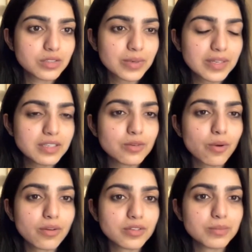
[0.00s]
Do I read
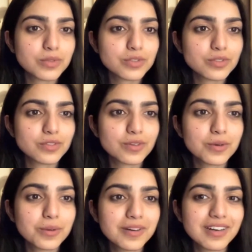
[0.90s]
horror books?
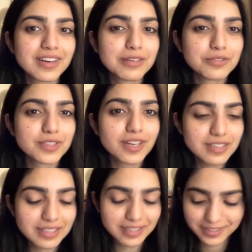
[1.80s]
Oh, I've
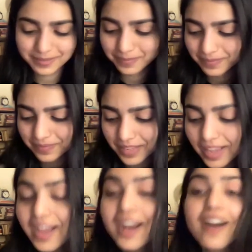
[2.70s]
started.
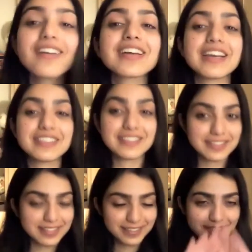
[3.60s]

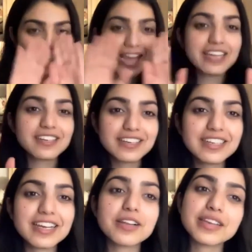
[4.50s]
Guys, let
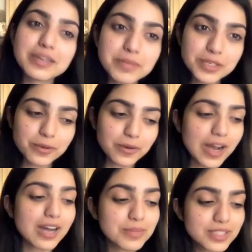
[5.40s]
me know
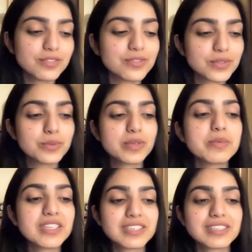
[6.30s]
how many of you will
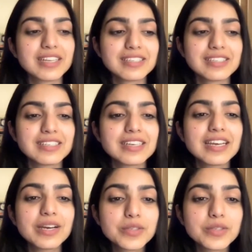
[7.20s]
be interested.